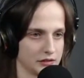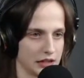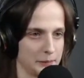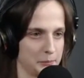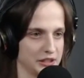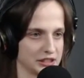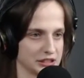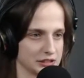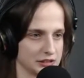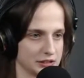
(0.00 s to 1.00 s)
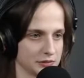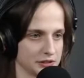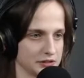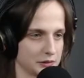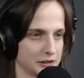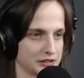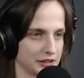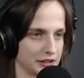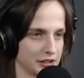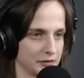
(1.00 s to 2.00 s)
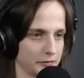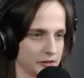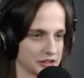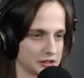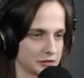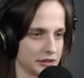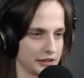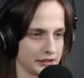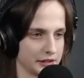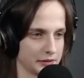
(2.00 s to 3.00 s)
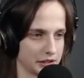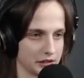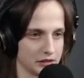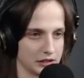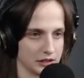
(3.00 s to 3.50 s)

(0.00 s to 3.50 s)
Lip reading: I missed. Destroy these strip mines right here. First try. There we go.